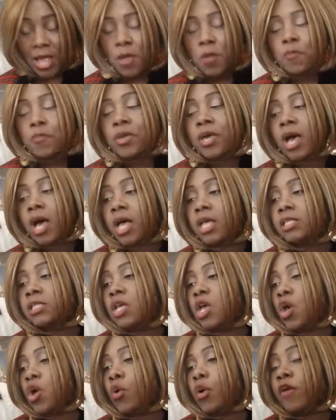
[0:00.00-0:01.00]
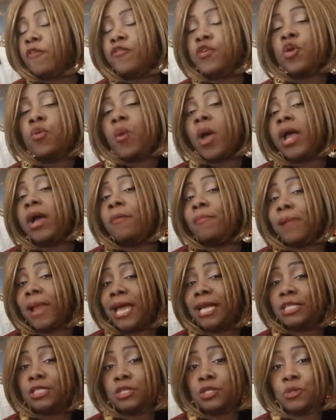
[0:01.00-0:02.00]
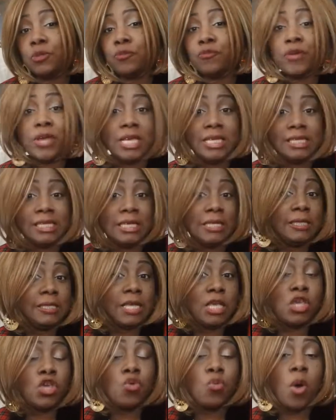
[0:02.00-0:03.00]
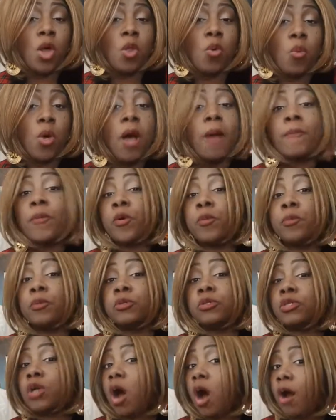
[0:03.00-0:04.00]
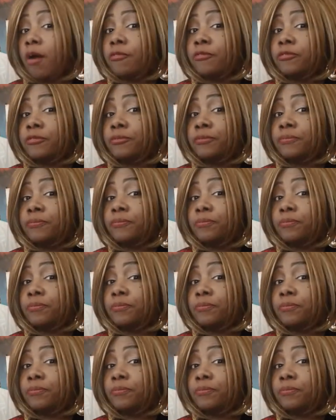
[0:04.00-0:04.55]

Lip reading: because if you're wearing a black suit, for instance, and you want to wear a purple scarf,